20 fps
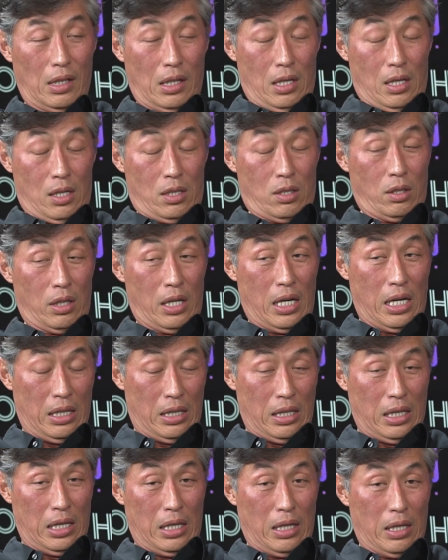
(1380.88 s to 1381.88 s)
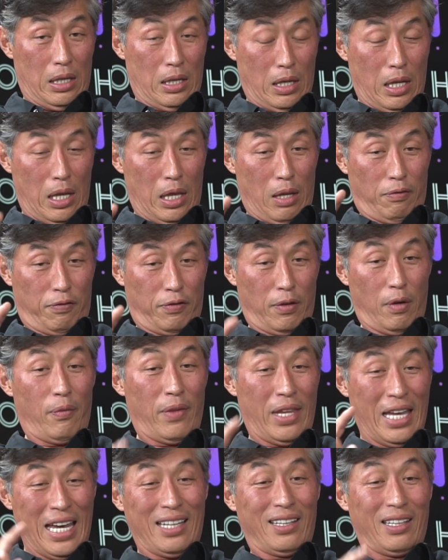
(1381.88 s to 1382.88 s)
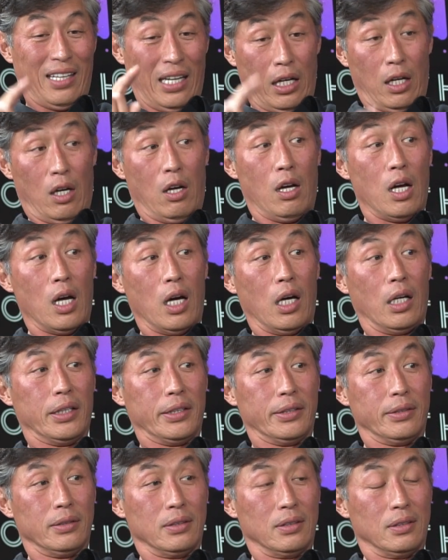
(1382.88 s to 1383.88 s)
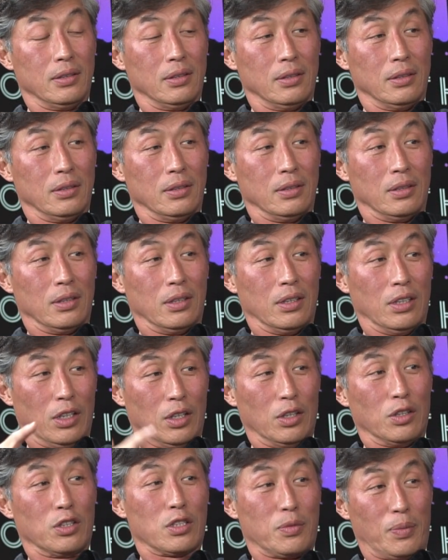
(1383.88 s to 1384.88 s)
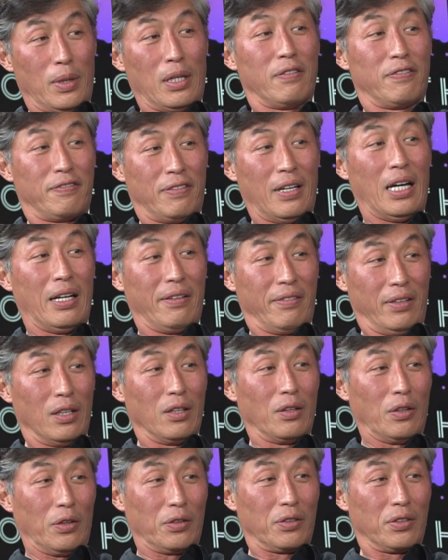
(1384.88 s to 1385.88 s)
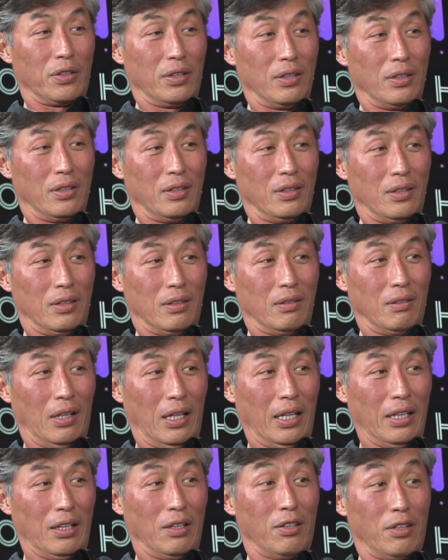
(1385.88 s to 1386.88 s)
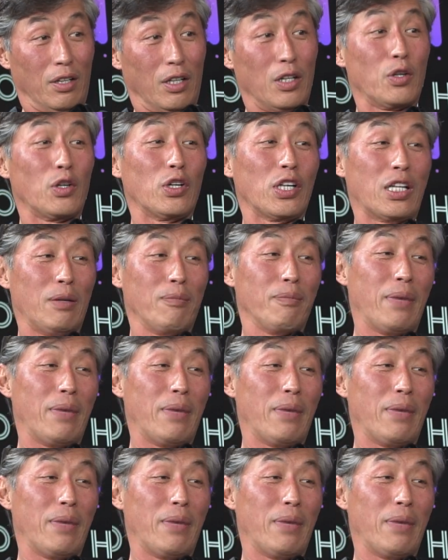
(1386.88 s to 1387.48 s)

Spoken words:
So that from that day on, you spent 5 years, right? You thought you were going to come